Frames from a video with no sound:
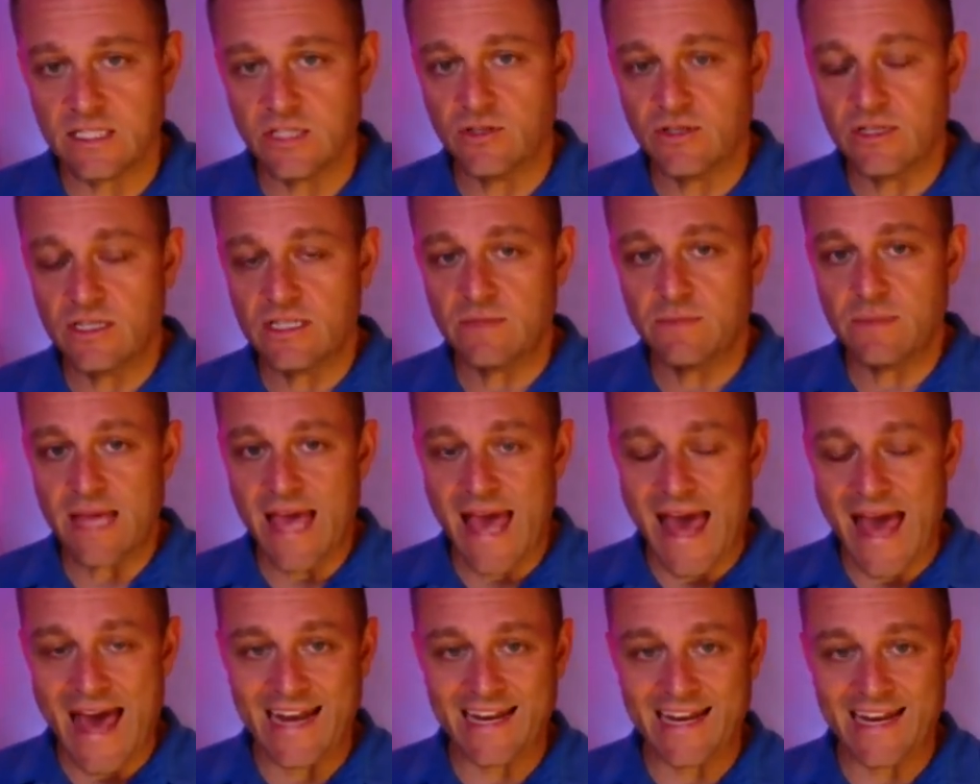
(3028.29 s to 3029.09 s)
You need to
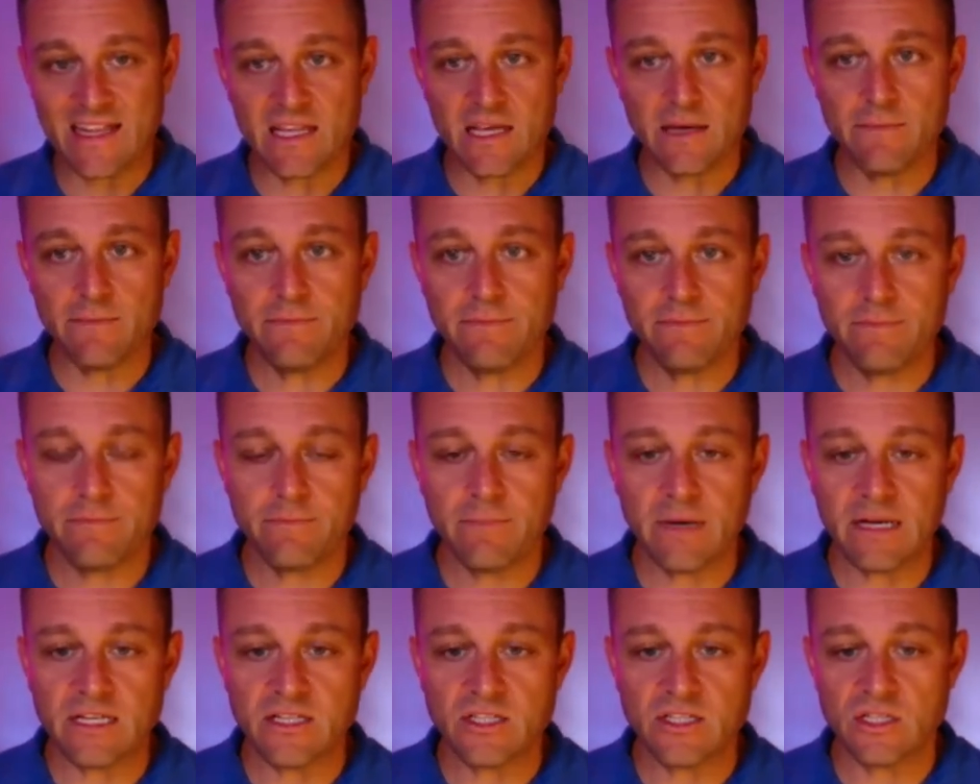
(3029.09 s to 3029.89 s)
be adding them,
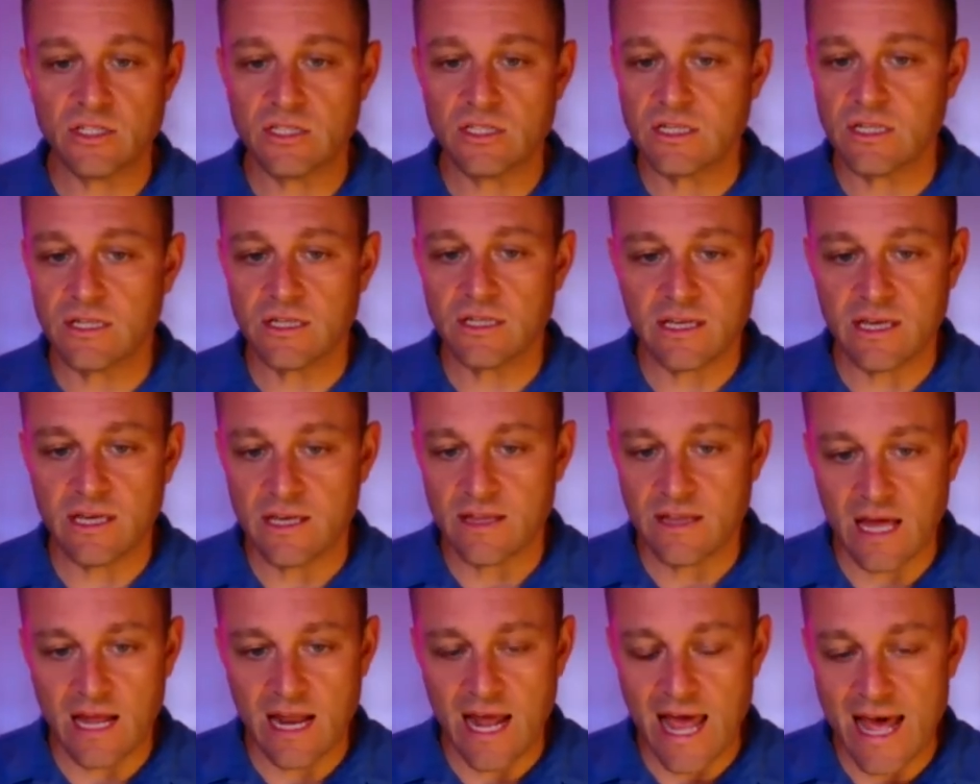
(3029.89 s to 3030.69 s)
by just
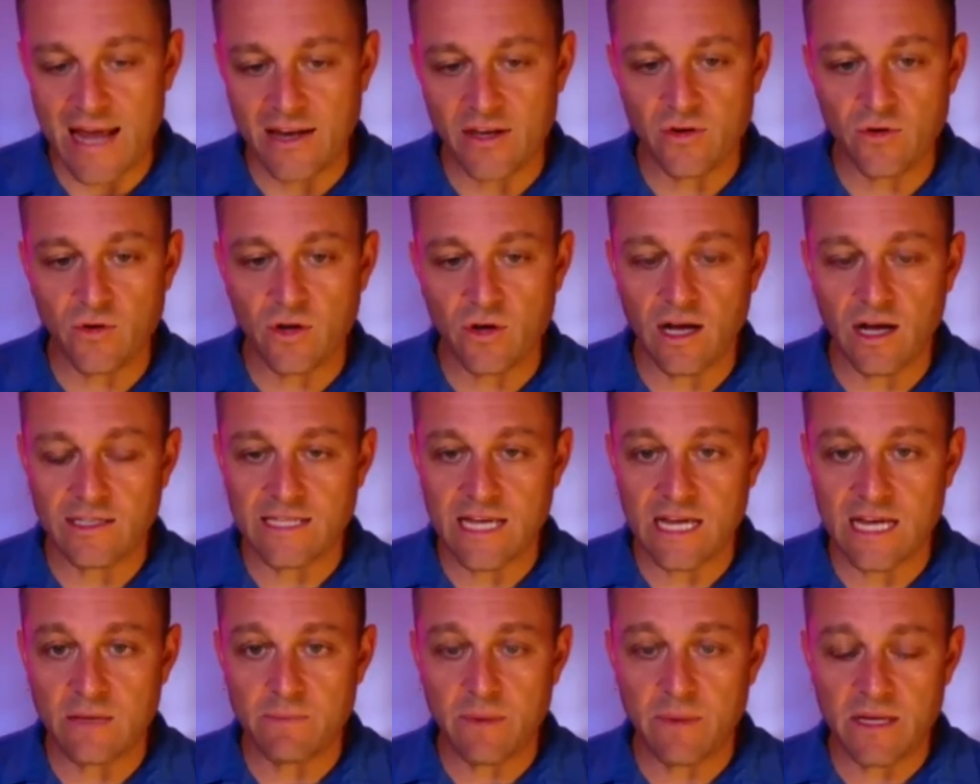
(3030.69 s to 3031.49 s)
clicking that add new
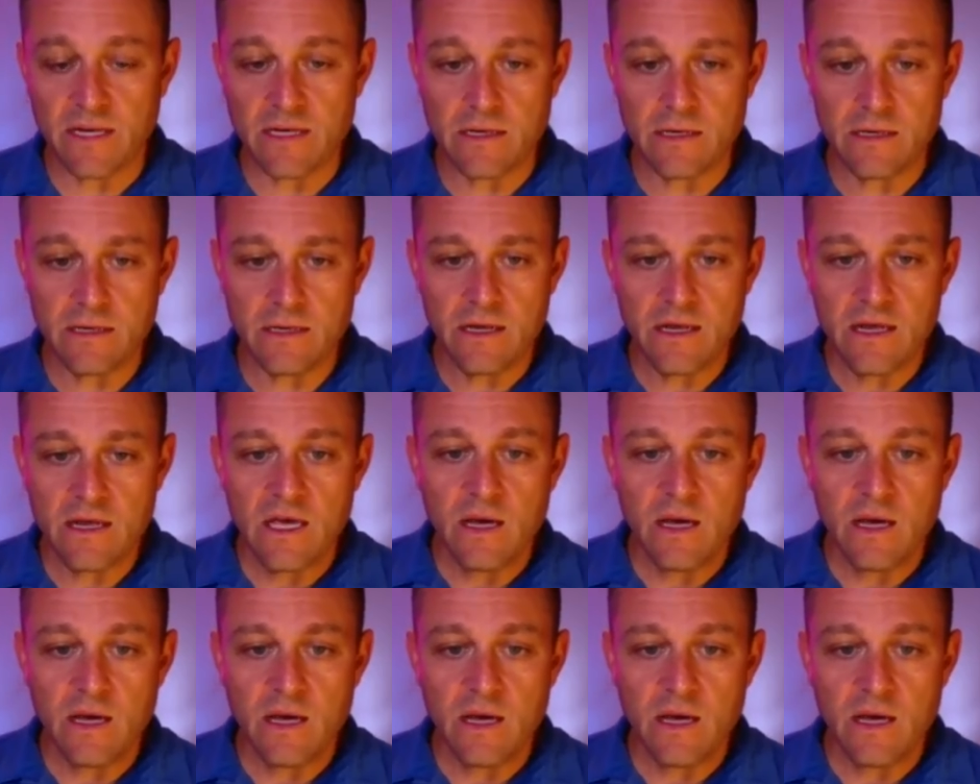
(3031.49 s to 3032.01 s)
contact button.